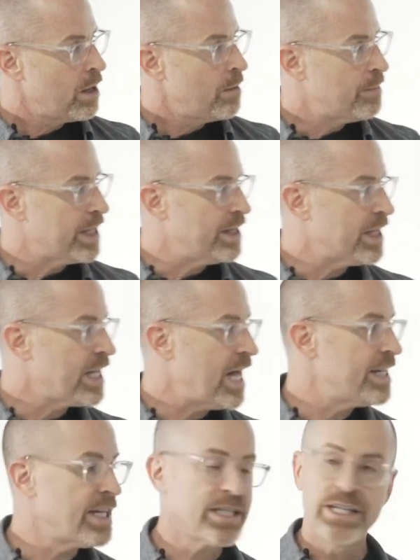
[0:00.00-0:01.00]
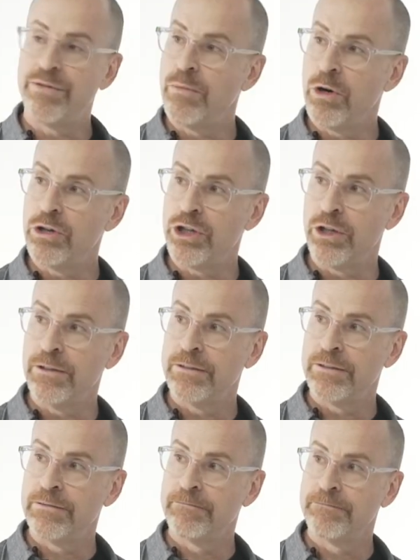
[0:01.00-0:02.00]
but in the context of a
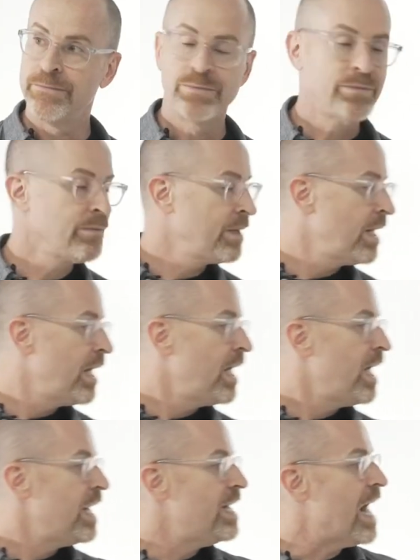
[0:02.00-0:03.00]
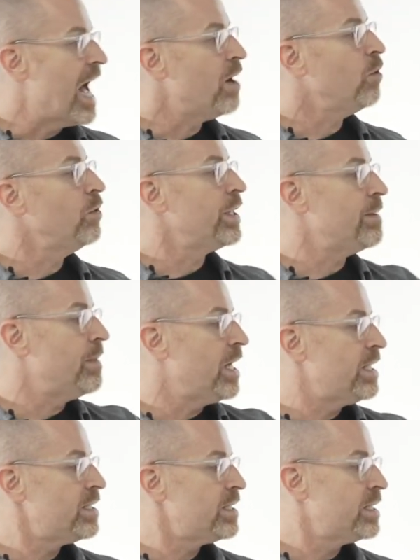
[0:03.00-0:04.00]
merger, not only
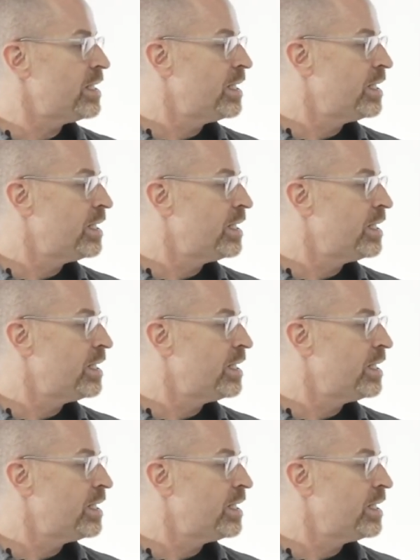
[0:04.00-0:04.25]
must